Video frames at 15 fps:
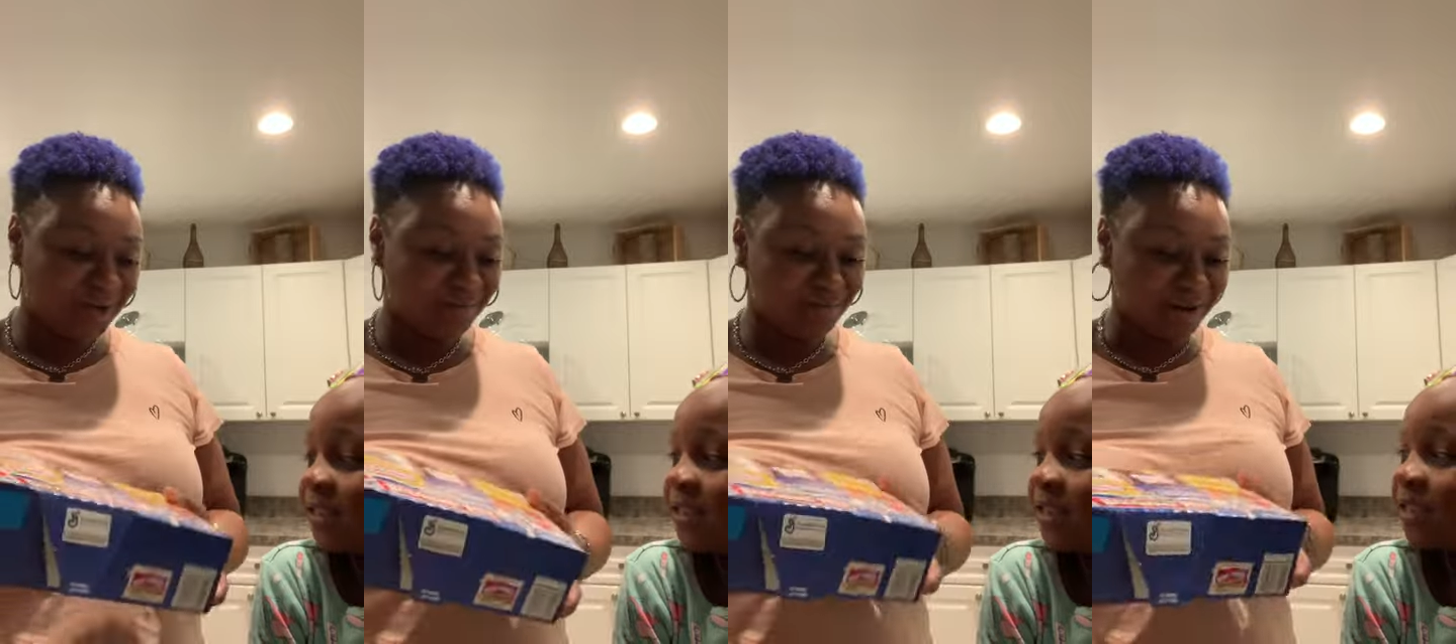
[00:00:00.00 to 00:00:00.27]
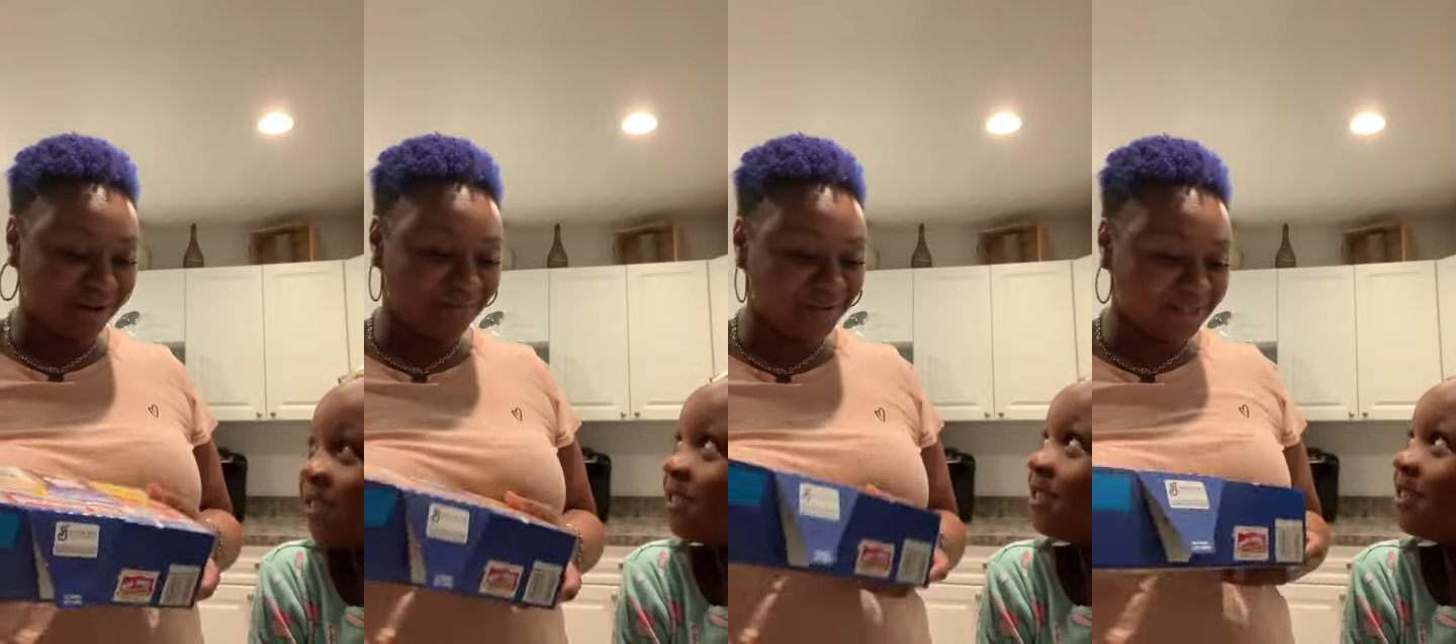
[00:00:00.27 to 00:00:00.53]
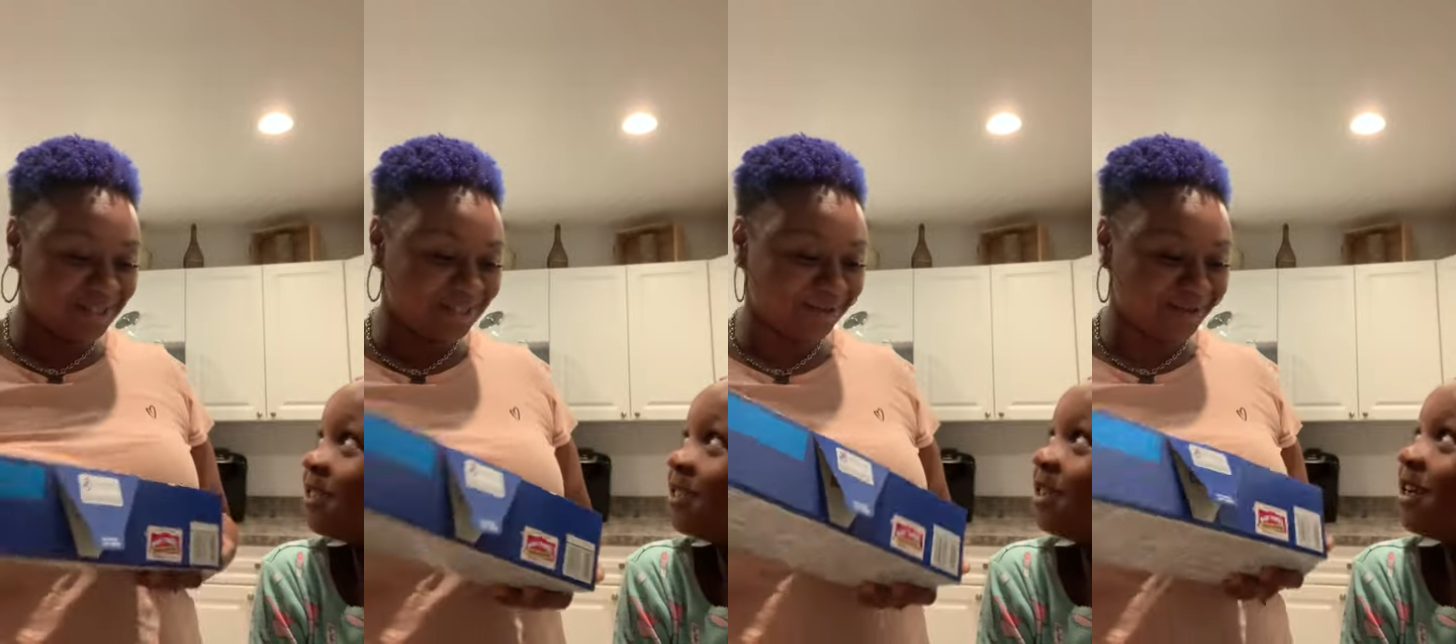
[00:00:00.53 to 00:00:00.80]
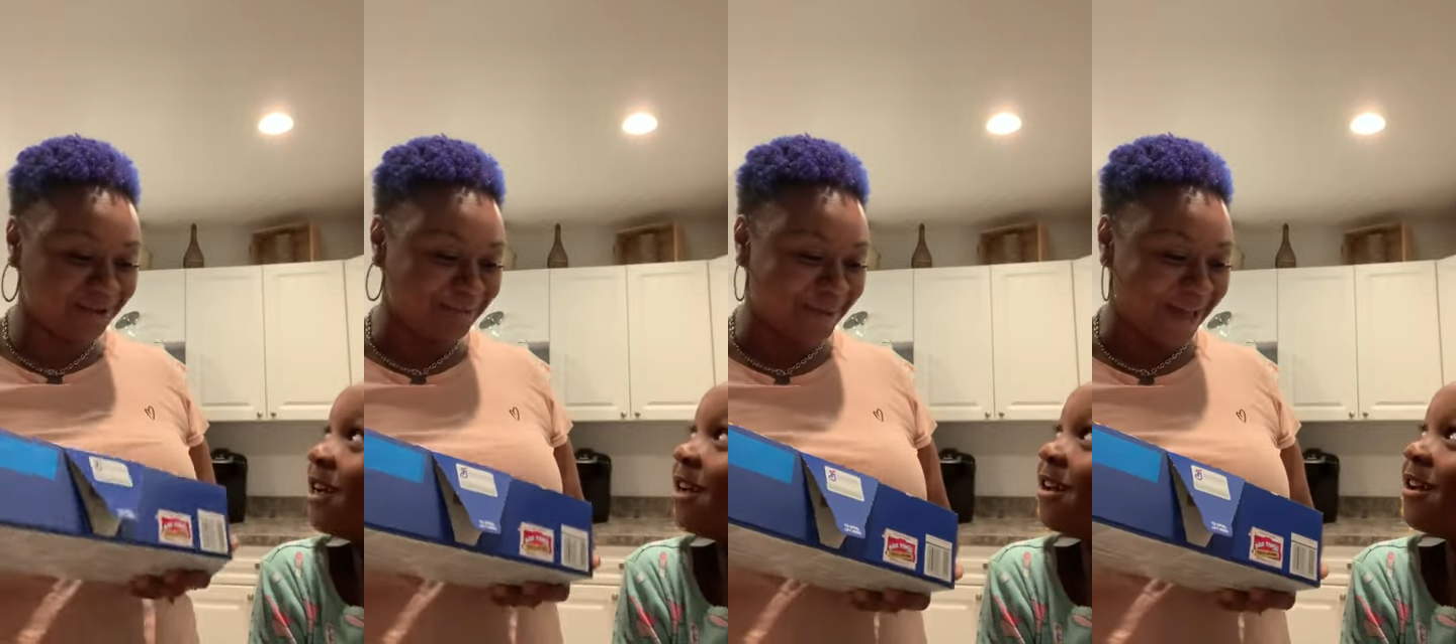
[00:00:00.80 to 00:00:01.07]
breakfast
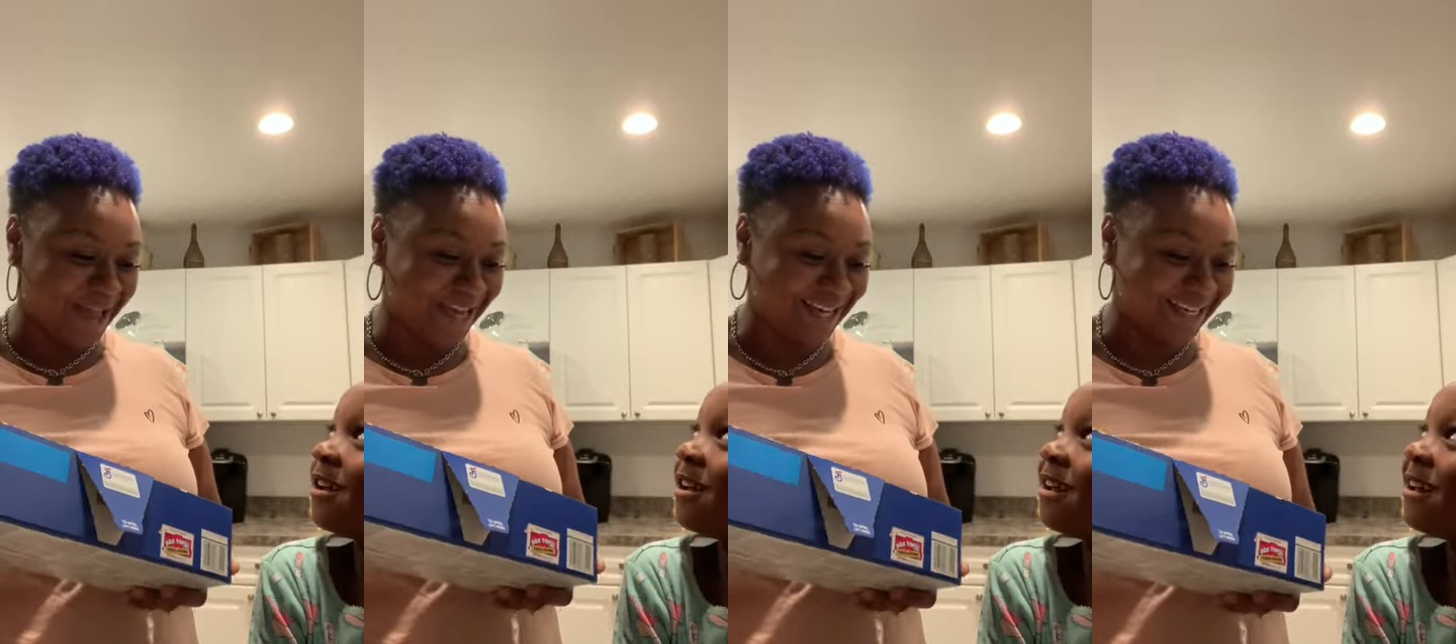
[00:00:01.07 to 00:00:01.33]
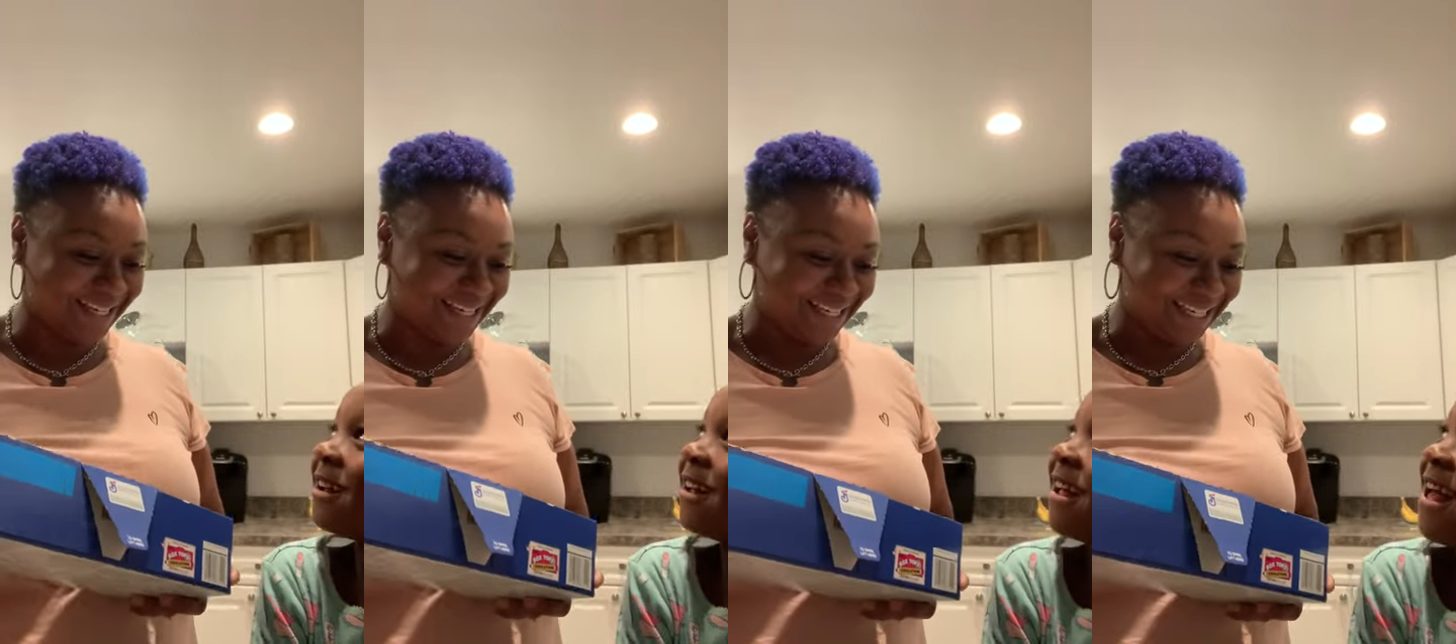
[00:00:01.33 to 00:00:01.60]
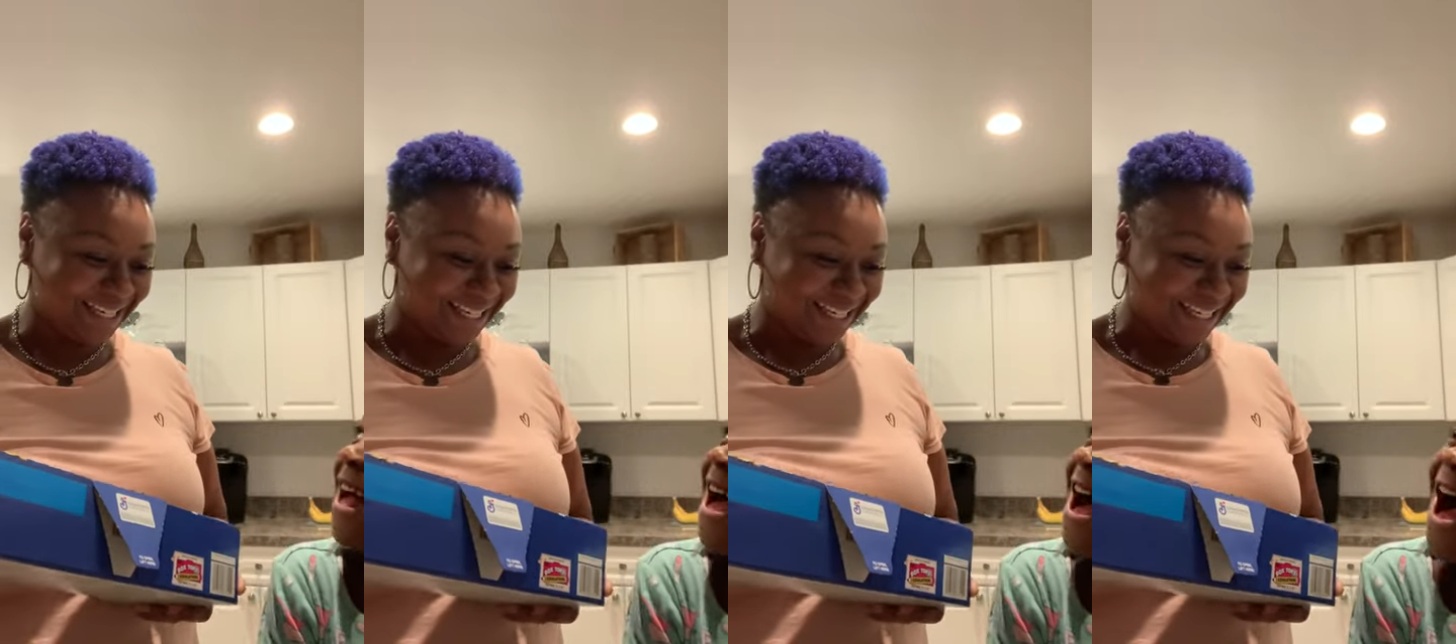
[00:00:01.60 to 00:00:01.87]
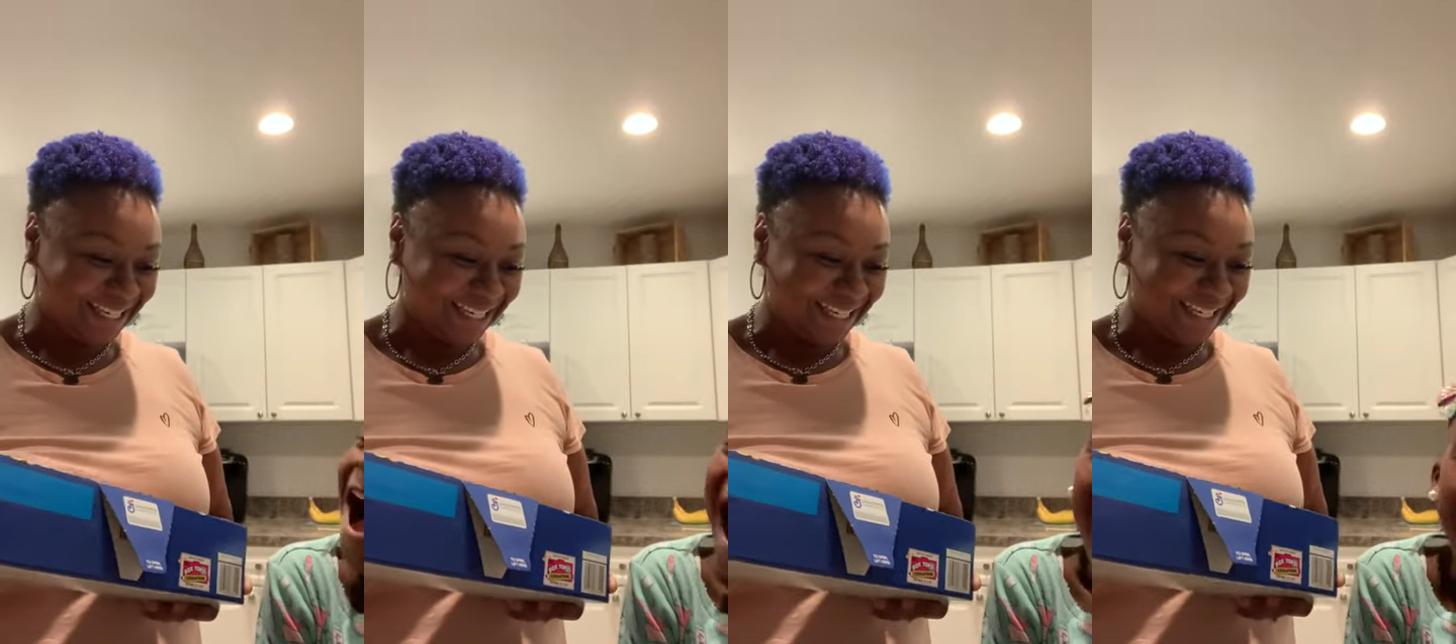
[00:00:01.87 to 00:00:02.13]
cereal pack?
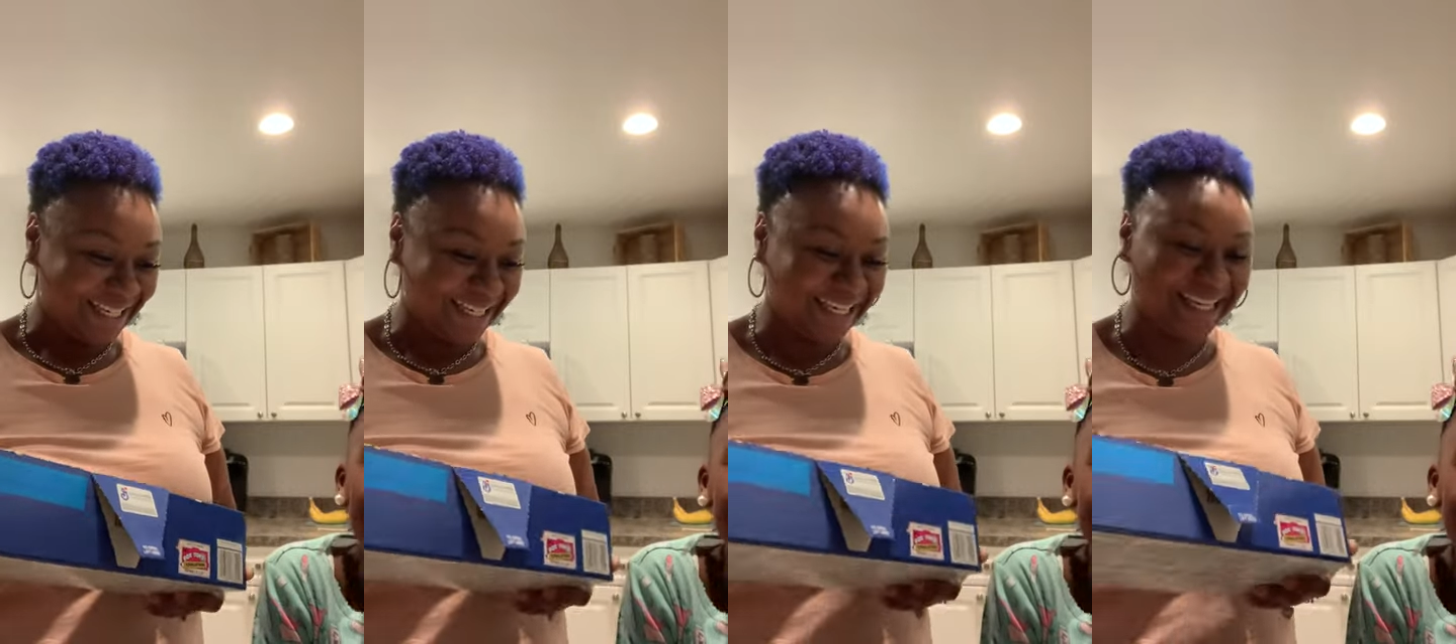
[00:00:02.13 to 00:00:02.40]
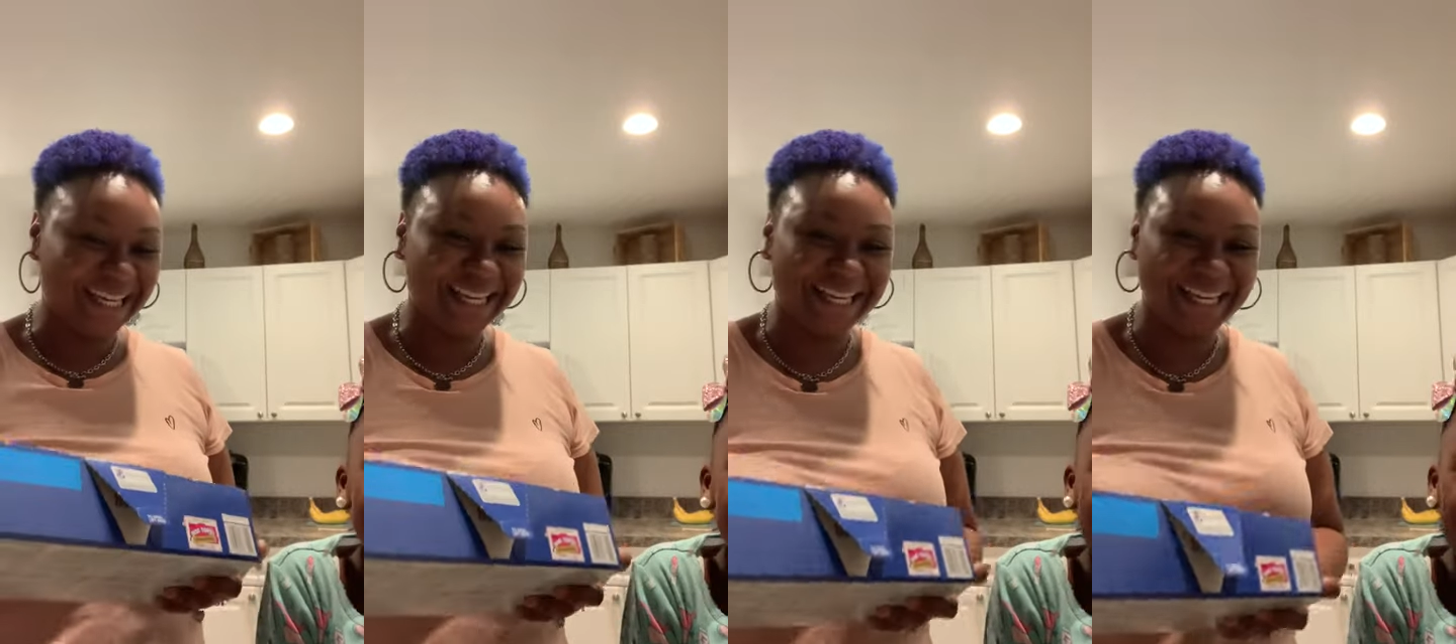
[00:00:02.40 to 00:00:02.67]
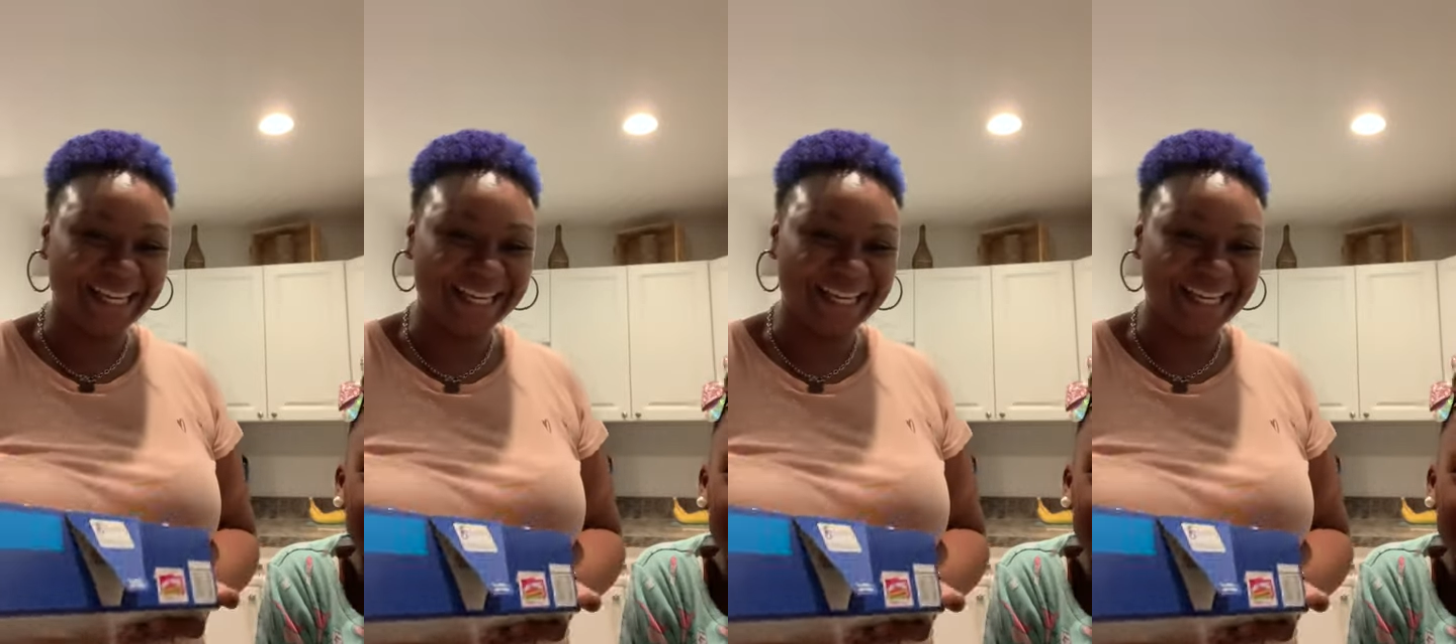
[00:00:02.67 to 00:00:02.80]
I love